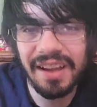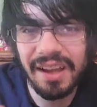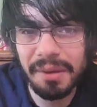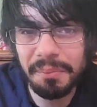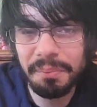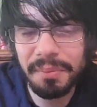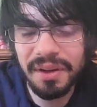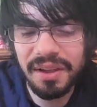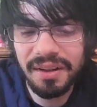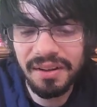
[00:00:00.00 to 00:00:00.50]

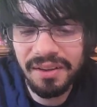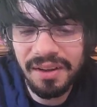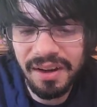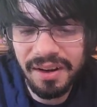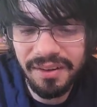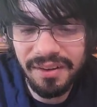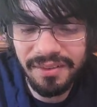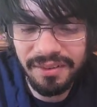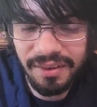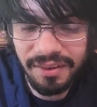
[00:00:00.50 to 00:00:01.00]
8-bit,
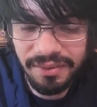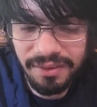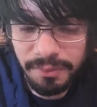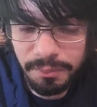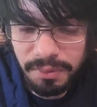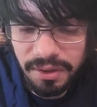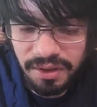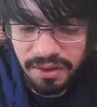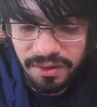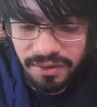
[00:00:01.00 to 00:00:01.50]
kind of
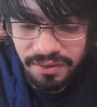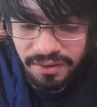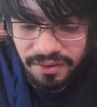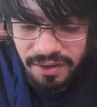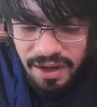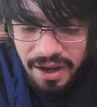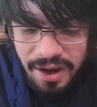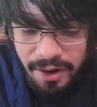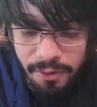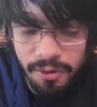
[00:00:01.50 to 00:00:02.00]
16-bit
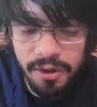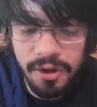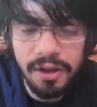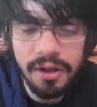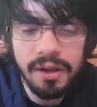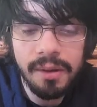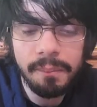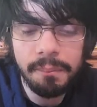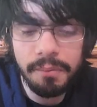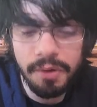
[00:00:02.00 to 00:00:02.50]
style,
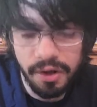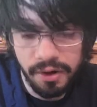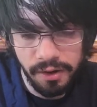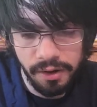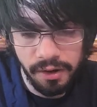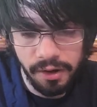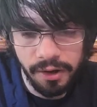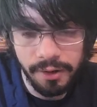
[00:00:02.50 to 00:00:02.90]
but